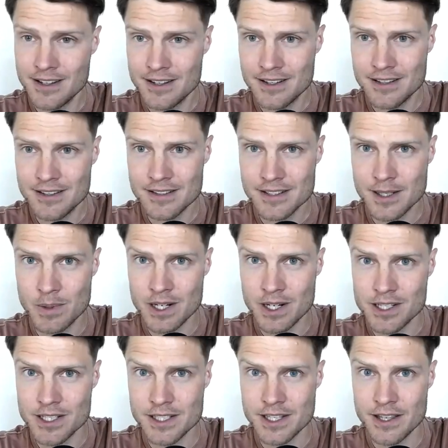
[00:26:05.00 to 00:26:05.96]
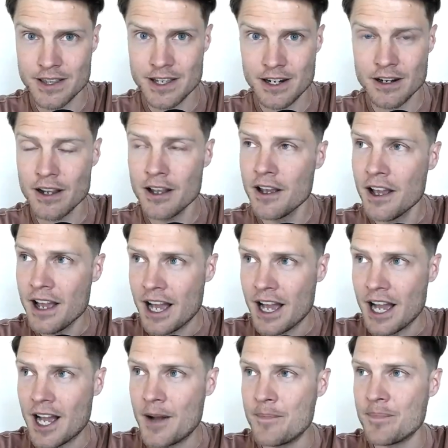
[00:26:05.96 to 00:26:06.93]
See what I just did there?
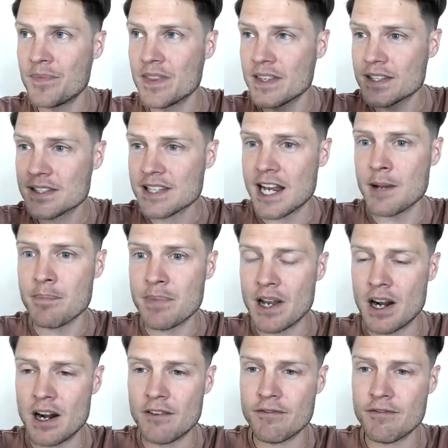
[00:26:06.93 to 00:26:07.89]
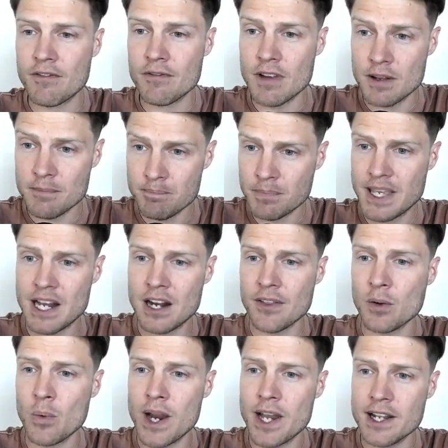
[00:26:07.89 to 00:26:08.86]
Sign up there, get on the
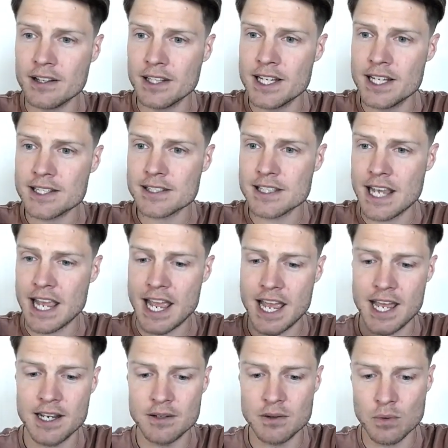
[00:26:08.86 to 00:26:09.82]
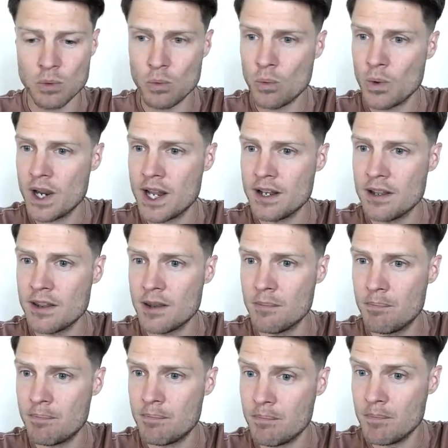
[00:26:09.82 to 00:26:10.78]
waiting list, and when the
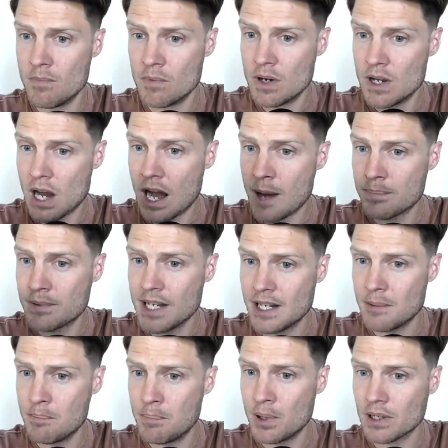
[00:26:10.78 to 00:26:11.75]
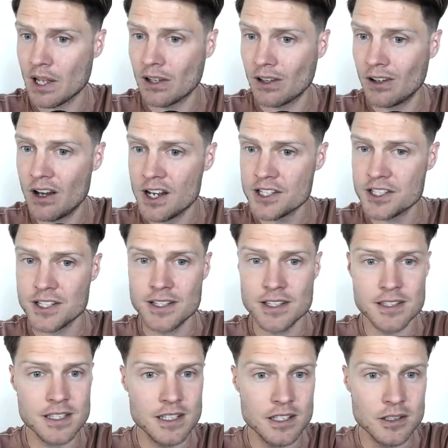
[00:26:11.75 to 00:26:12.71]
updated book launches,
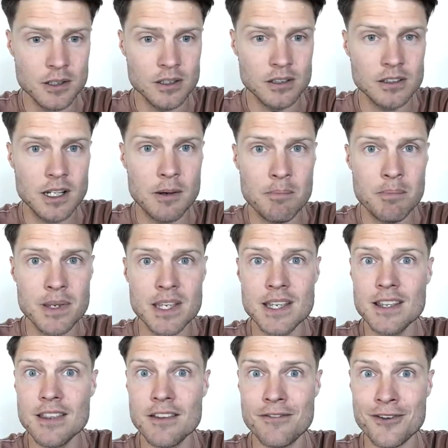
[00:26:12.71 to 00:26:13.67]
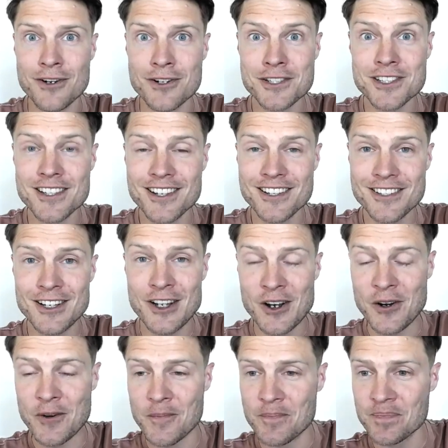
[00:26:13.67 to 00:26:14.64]
you'll be the first to know.
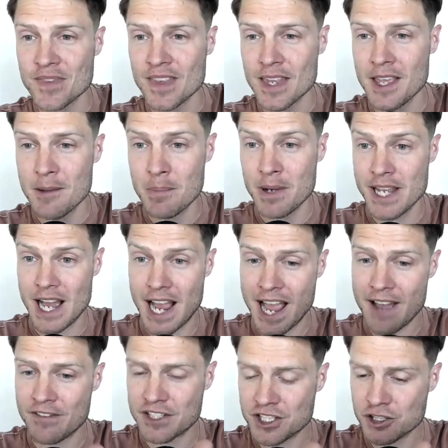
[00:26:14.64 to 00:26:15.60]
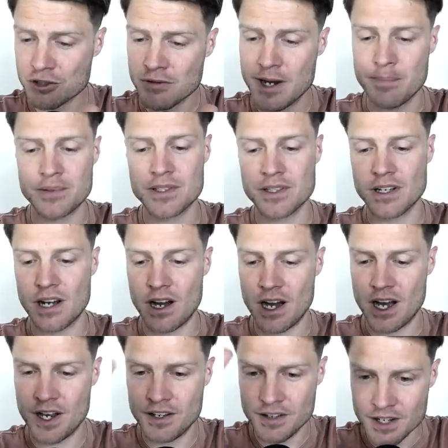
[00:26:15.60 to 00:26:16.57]
But yeah, I have a script
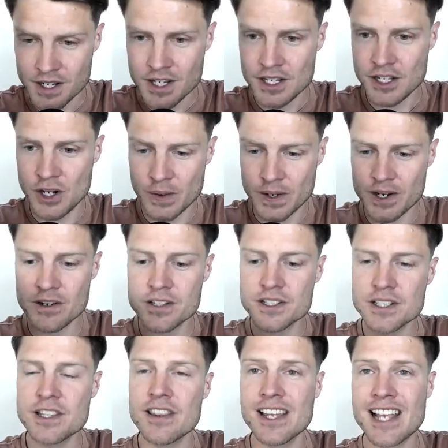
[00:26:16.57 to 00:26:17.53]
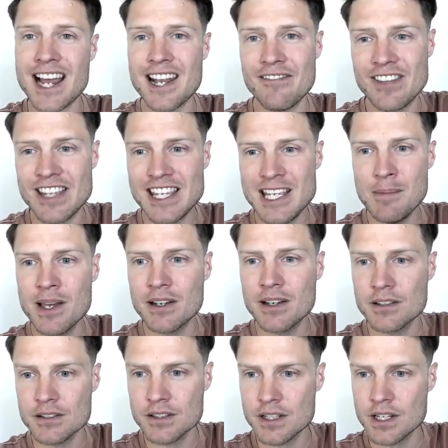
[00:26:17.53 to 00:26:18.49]
on, you know, here's the kind of
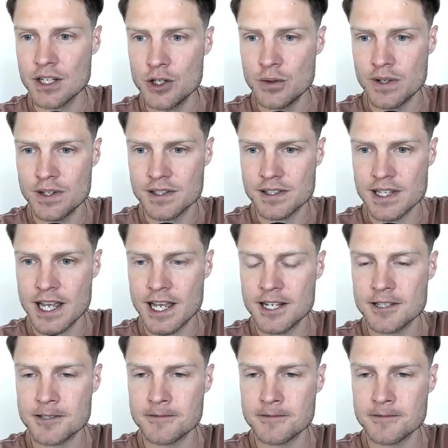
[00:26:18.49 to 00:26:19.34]
emails you can send.